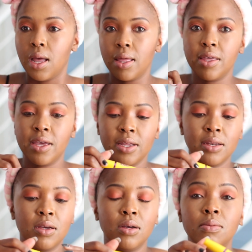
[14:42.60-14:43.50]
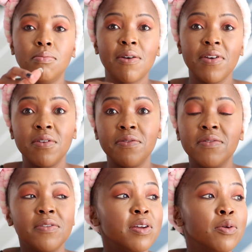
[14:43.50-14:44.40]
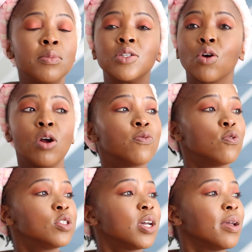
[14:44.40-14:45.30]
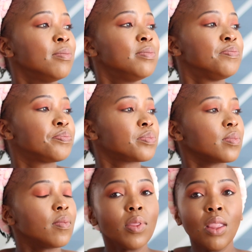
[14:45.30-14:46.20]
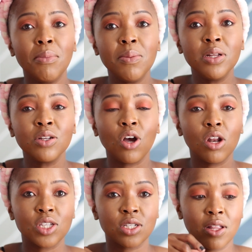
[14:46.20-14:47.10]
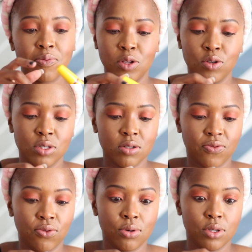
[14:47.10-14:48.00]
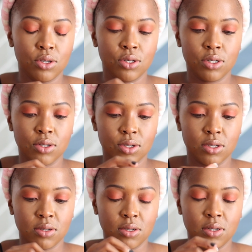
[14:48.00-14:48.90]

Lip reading: And then my favorite mascara of all time, Maybelline Colossal. I've been using this for years.